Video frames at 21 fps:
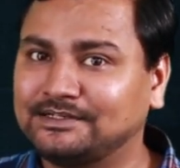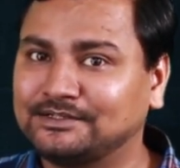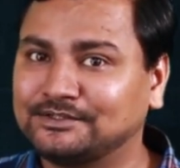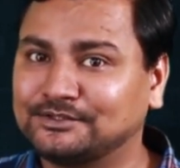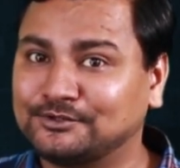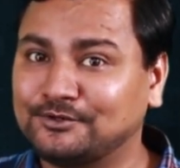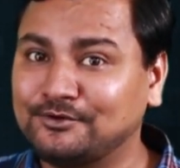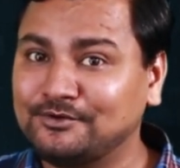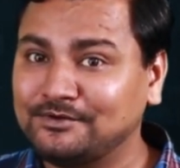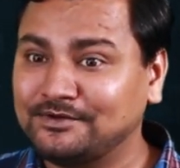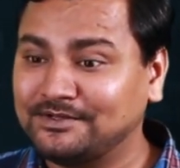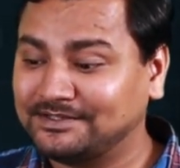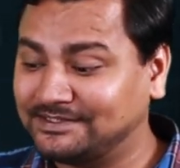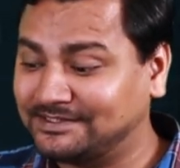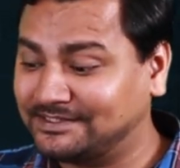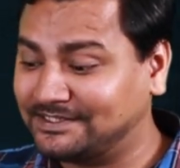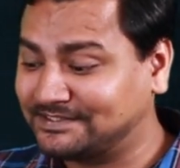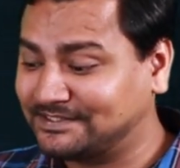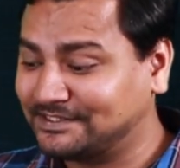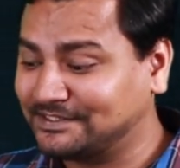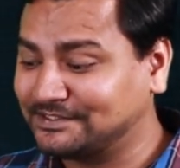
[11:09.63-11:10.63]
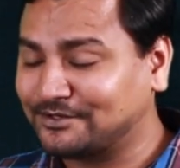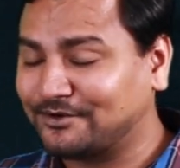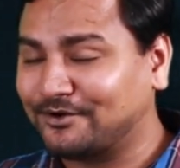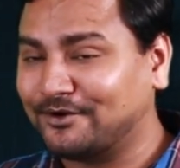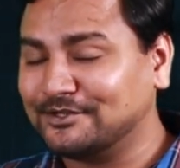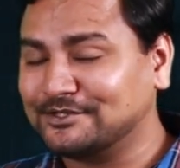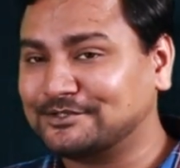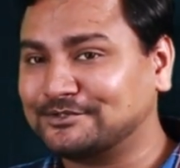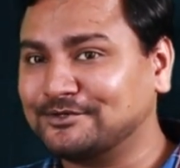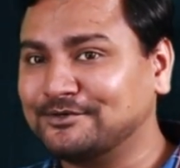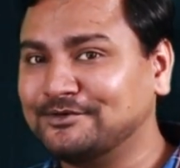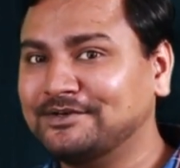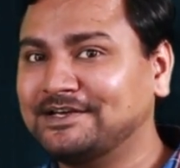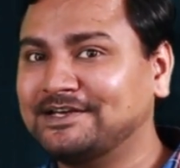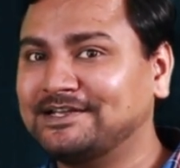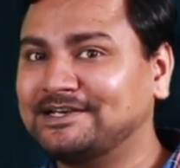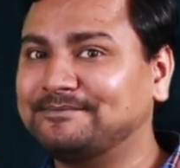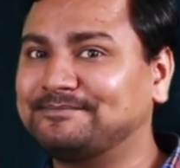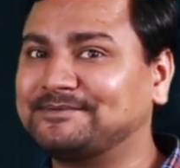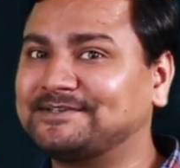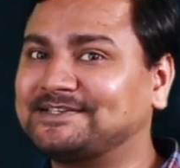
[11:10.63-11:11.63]
So this is also
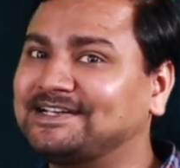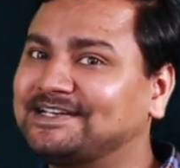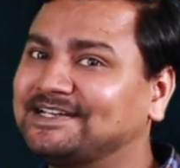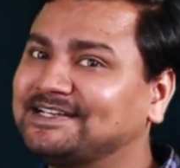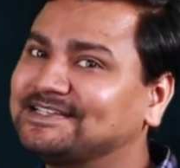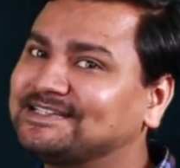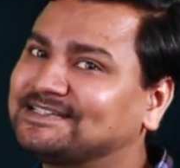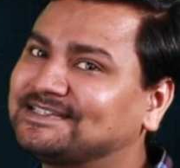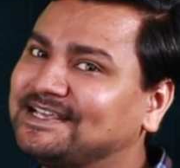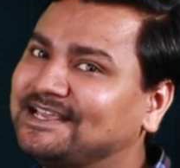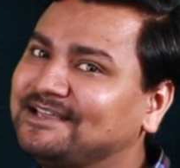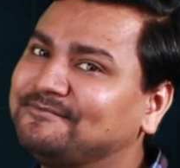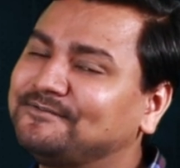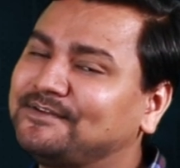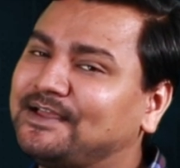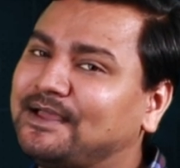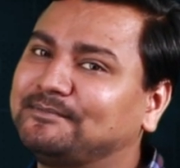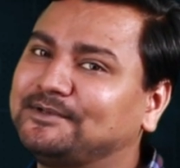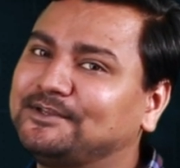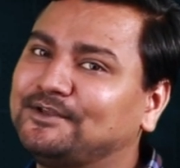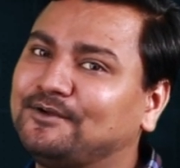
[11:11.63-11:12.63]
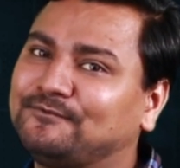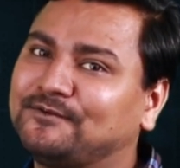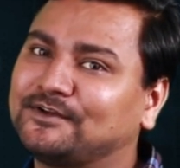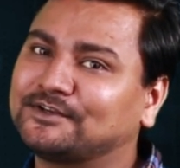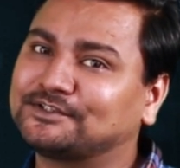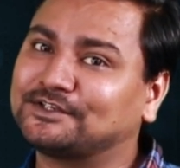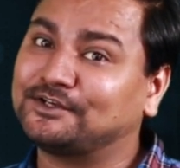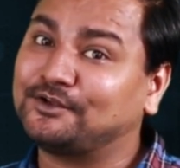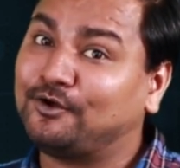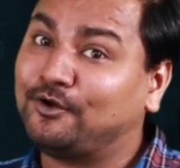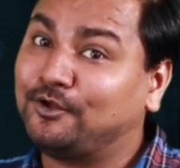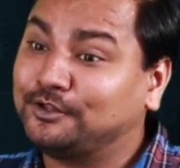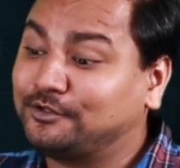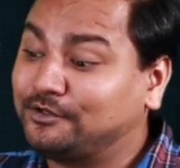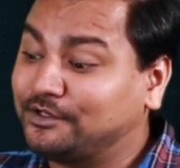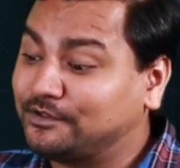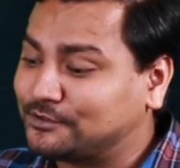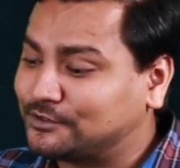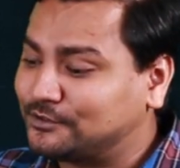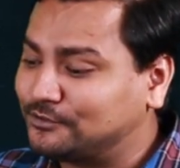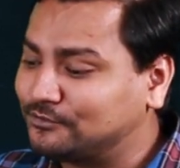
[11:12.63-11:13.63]
representing same family of functions.
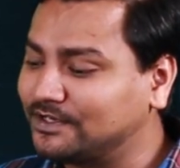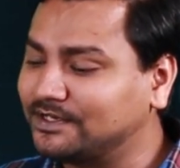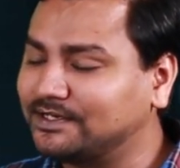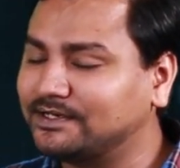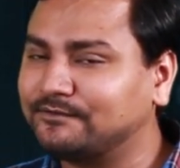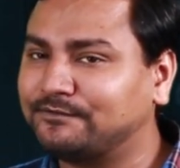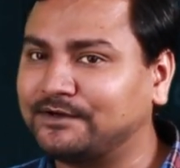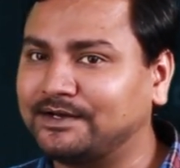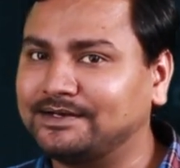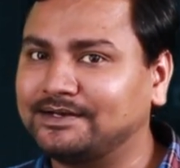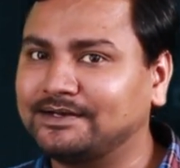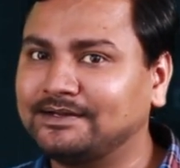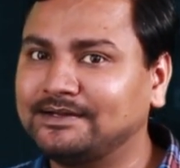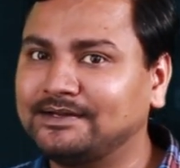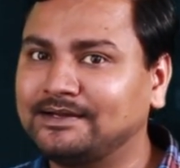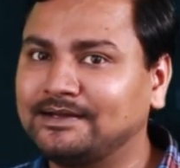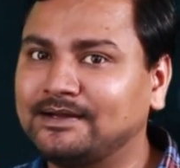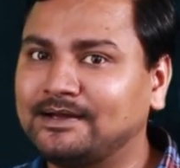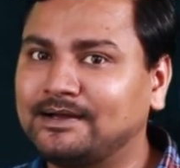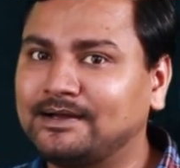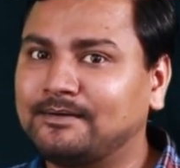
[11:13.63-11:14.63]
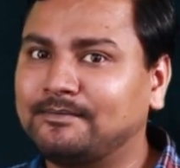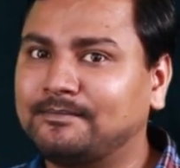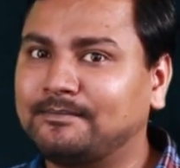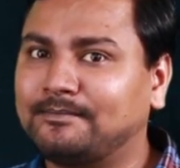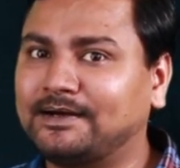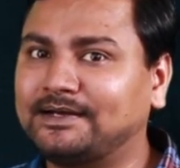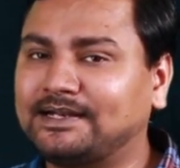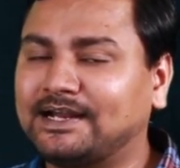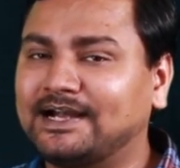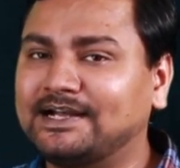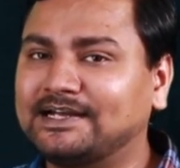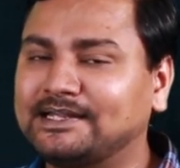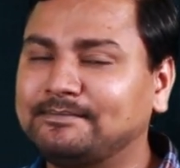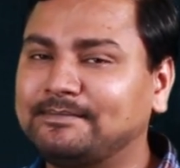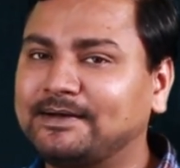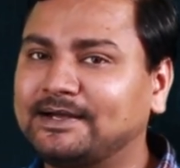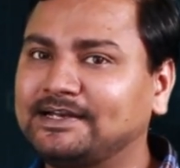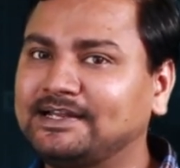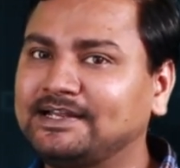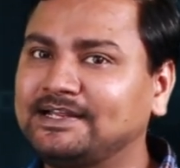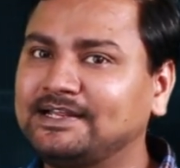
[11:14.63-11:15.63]
Although it was looking different, but
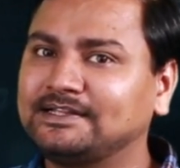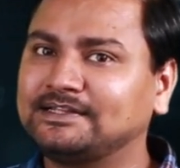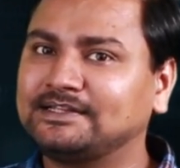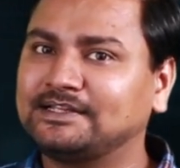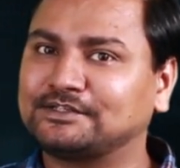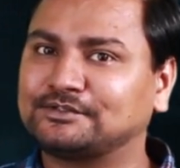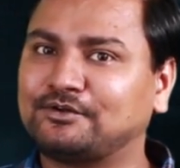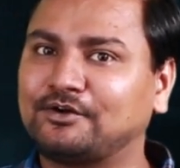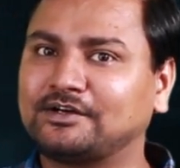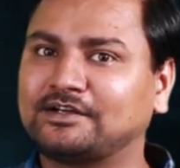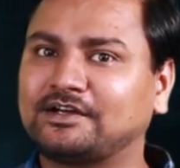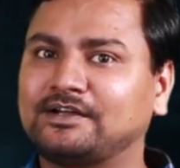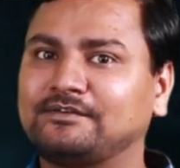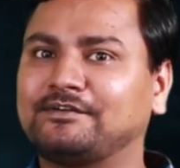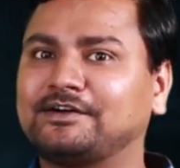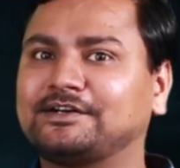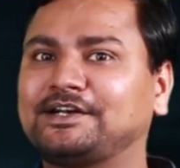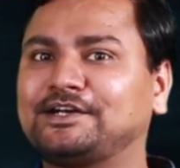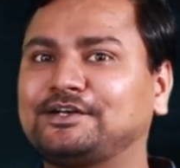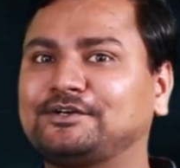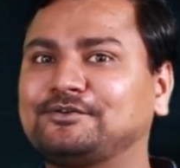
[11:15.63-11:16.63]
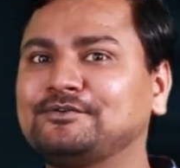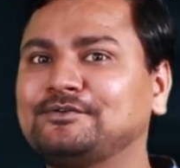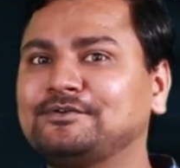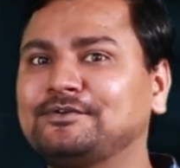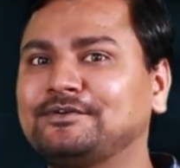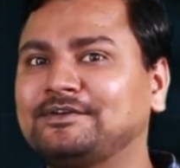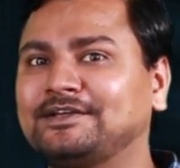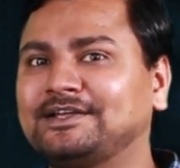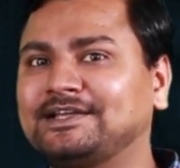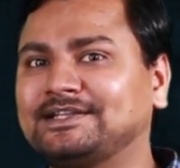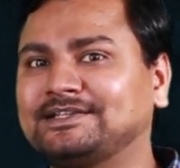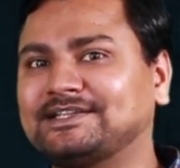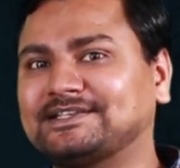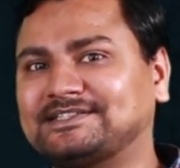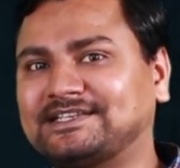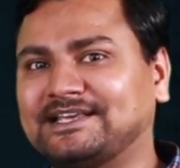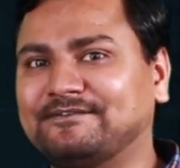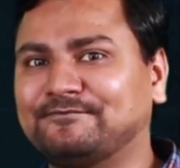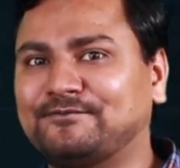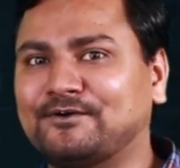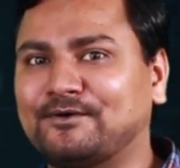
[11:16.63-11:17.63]
ultimately this got converted to the
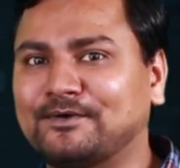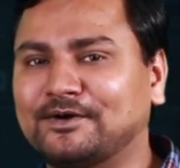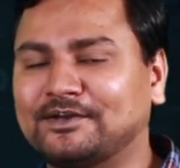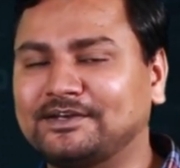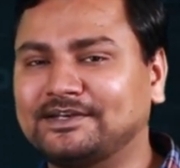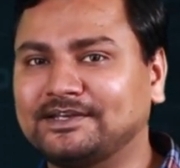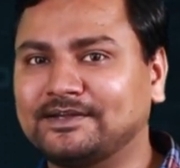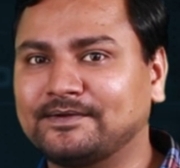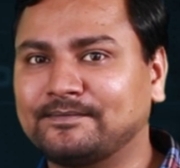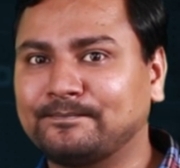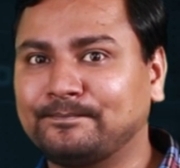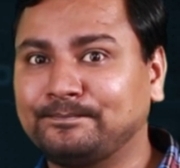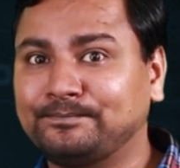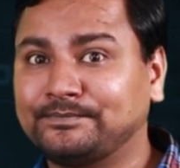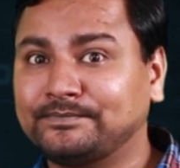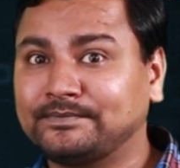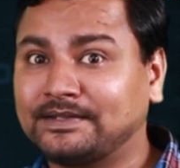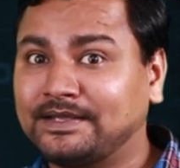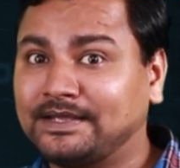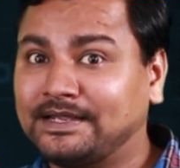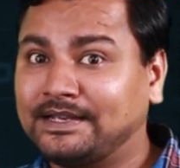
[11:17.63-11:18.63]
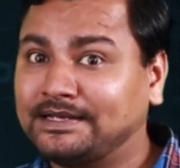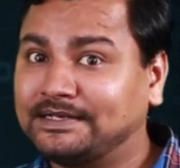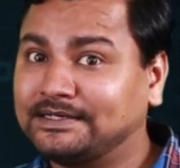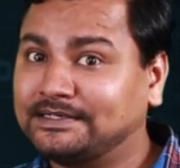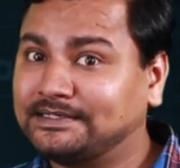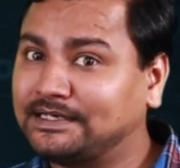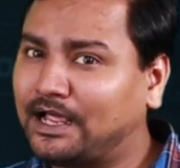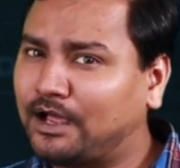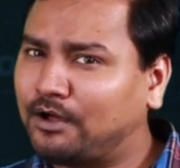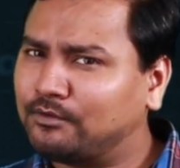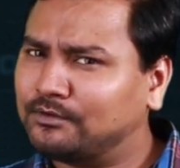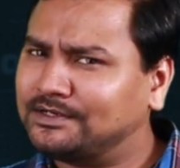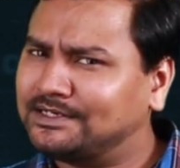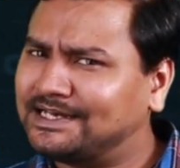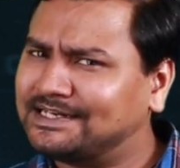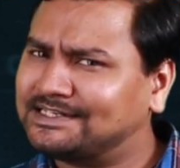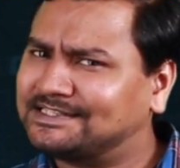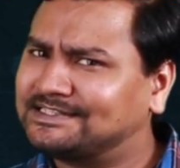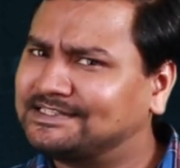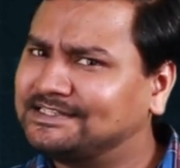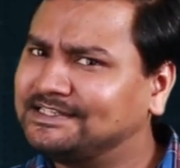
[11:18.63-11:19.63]
same form only. Now
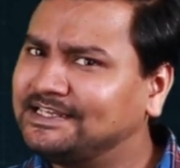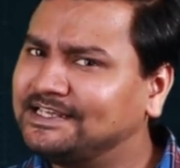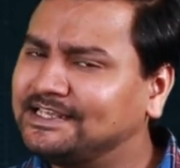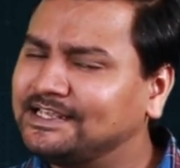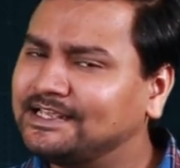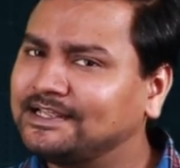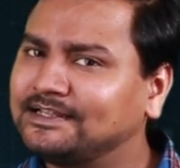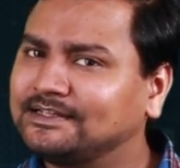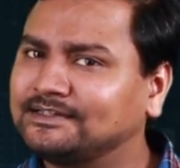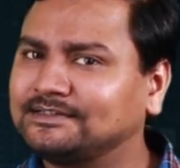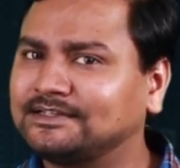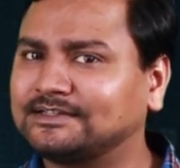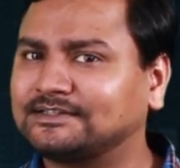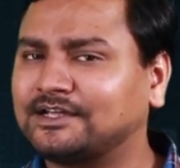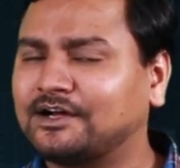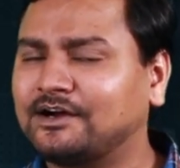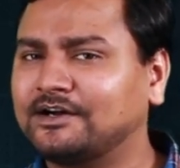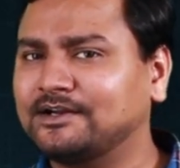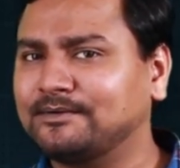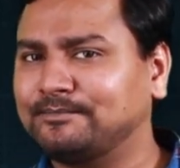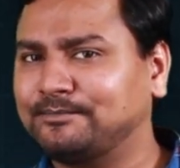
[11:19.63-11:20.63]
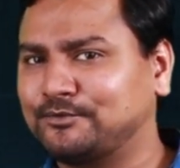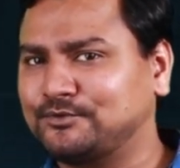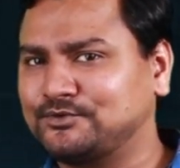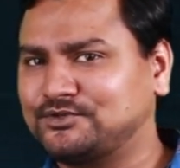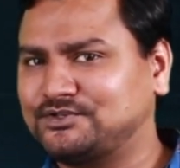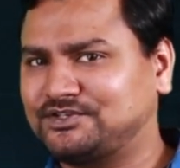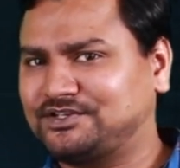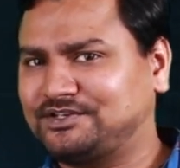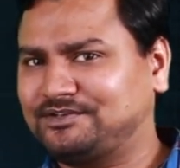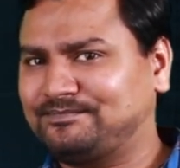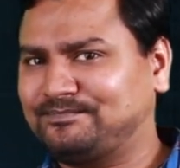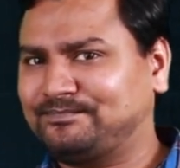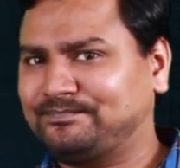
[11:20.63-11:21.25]
let's see the third approach.